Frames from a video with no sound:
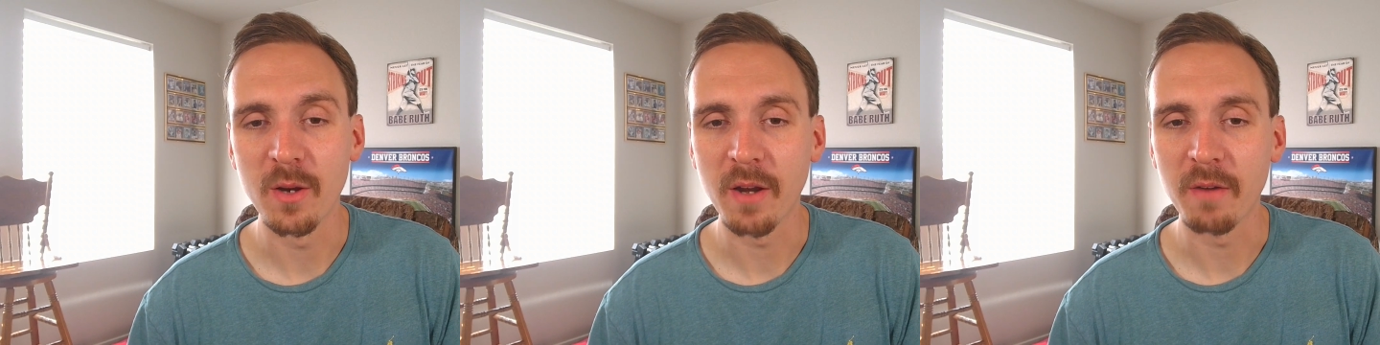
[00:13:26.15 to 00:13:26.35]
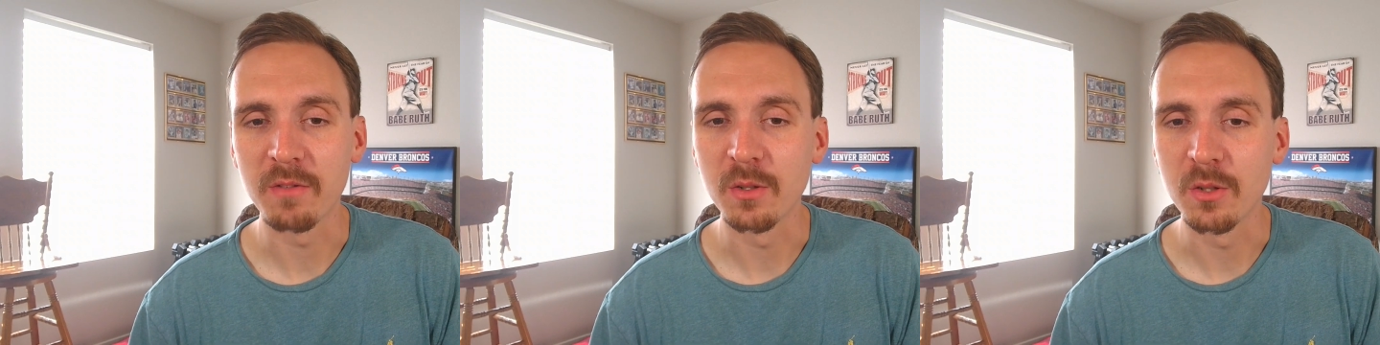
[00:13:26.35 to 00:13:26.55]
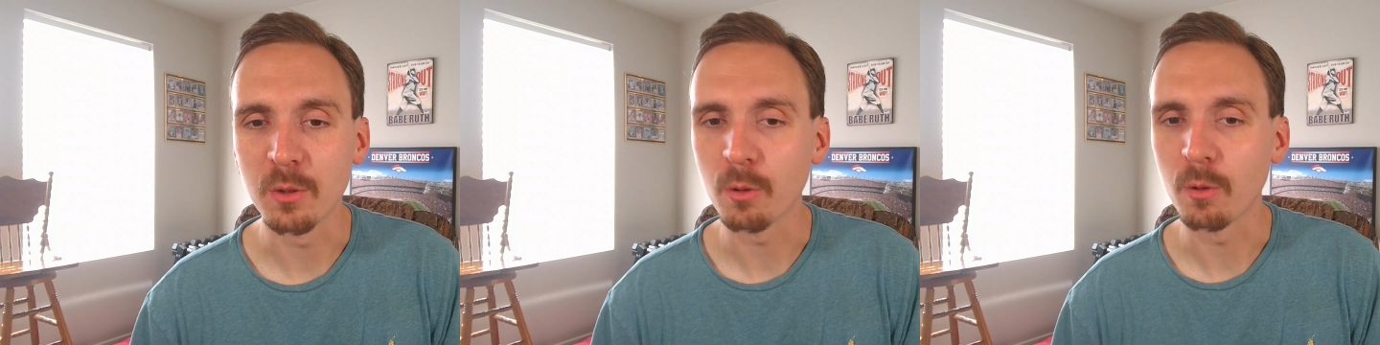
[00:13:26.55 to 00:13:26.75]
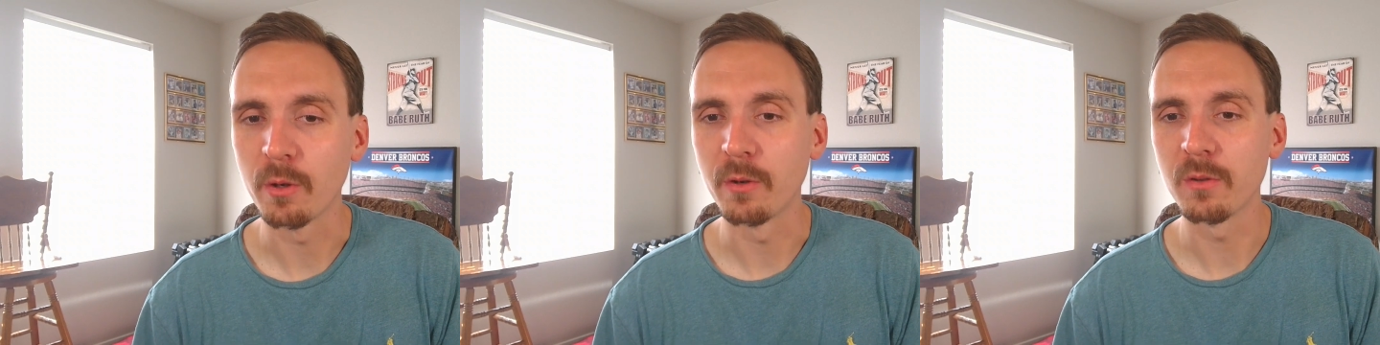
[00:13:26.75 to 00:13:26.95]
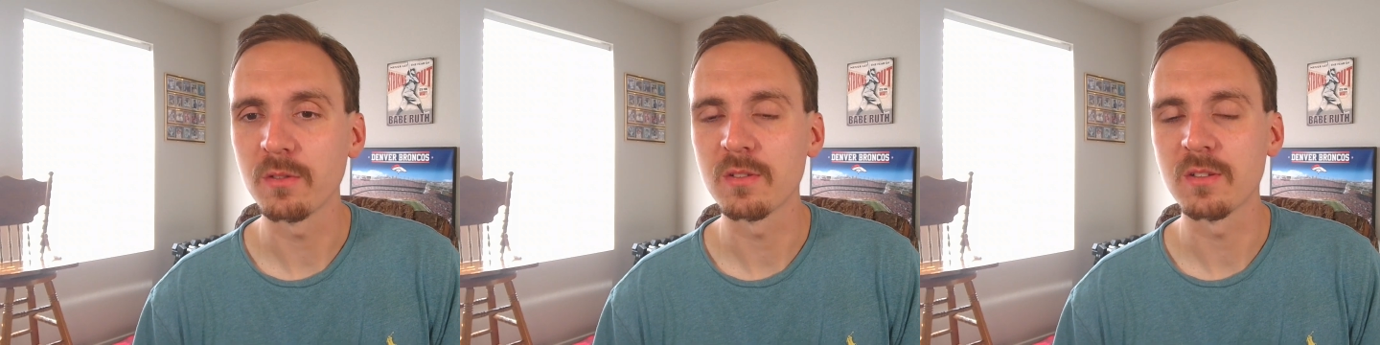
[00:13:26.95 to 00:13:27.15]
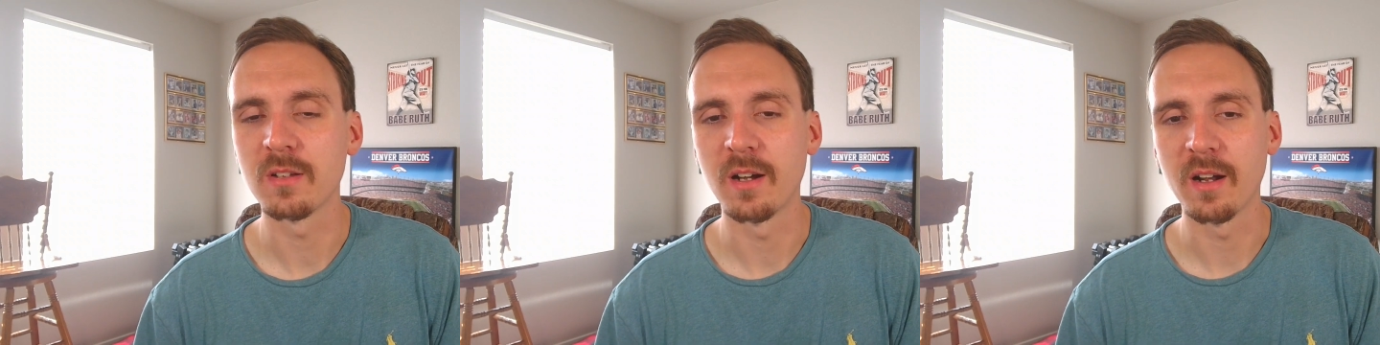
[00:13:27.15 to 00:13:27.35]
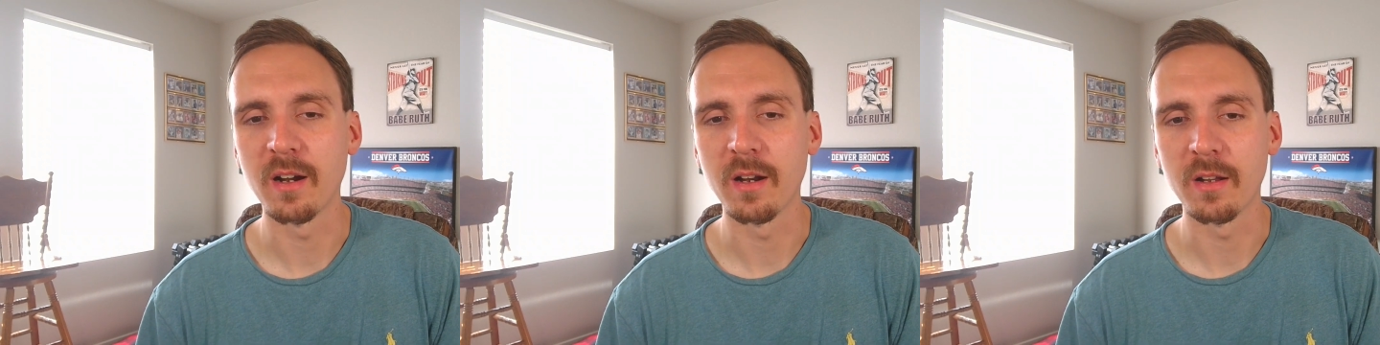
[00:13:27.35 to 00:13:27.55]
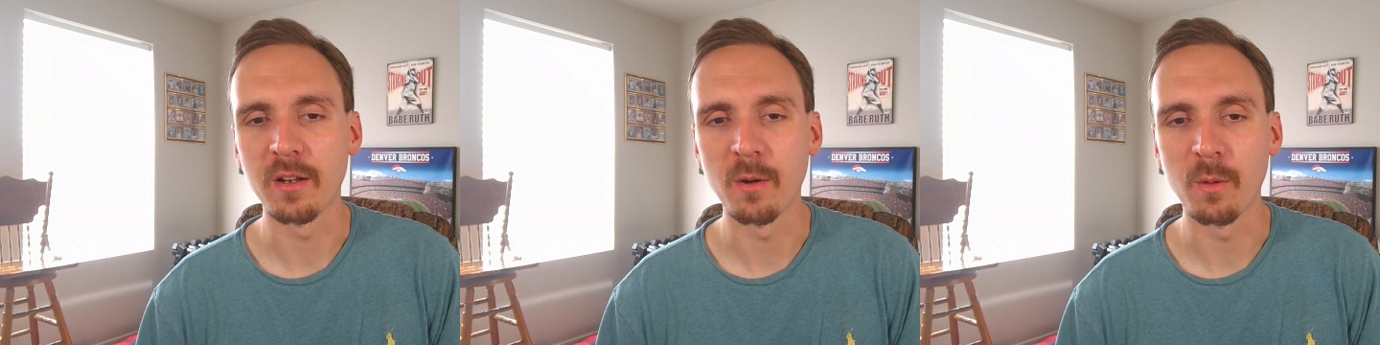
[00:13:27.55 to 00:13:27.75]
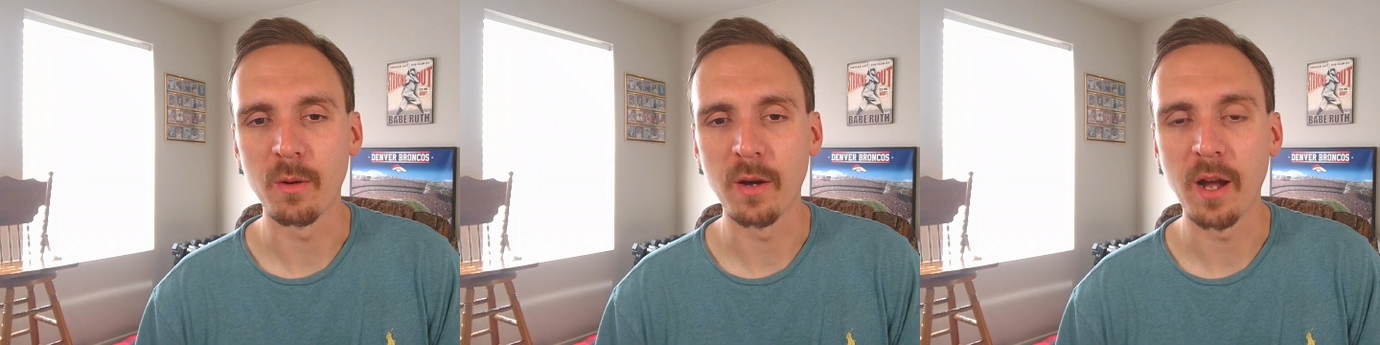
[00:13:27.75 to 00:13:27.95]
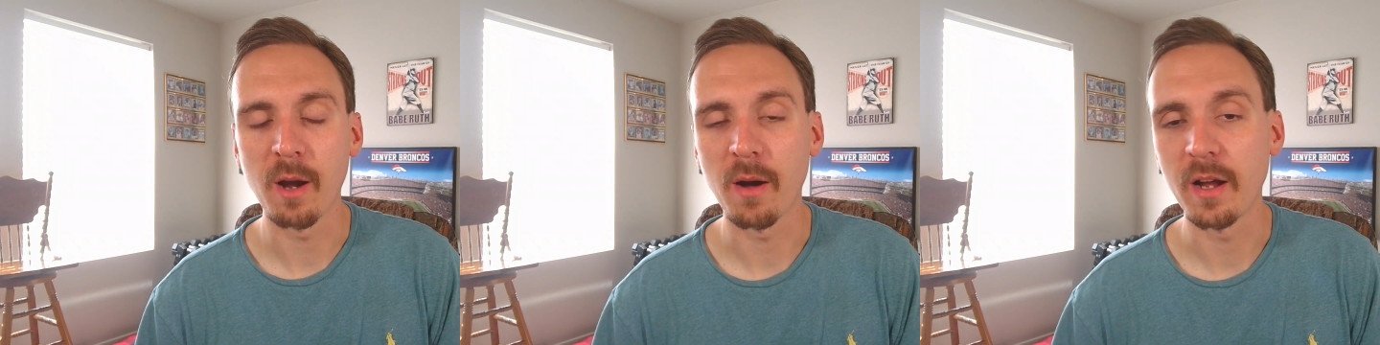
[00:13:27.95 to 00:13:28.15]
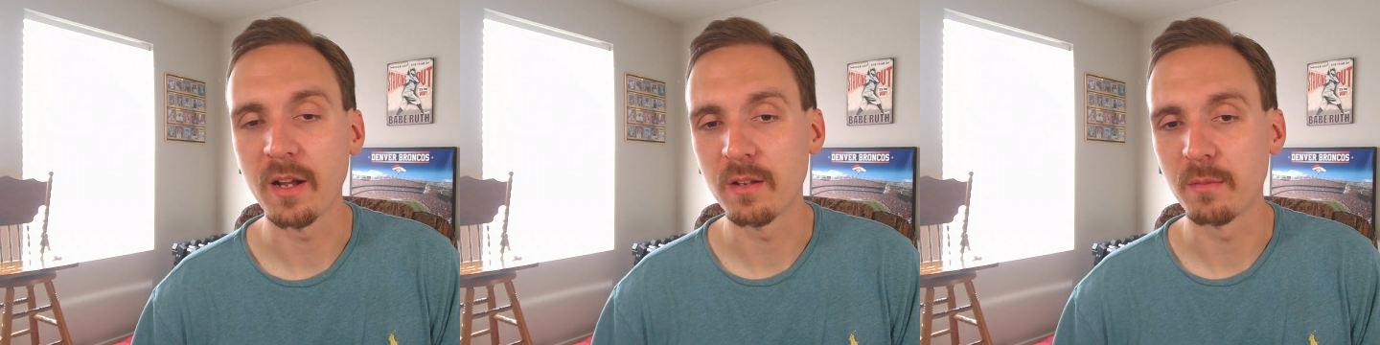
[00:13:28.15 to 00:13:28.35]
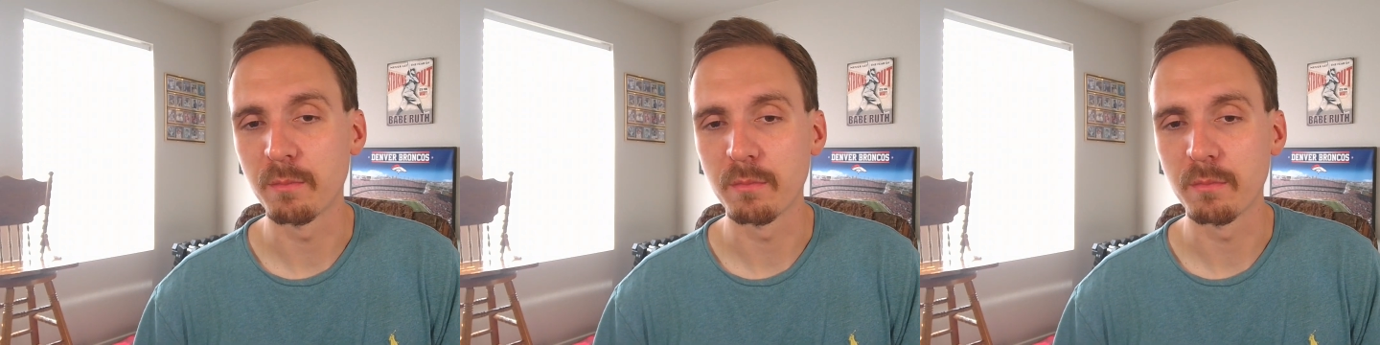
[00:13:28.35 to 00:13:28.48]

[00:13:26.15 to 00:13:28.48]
have tutorials on you know how I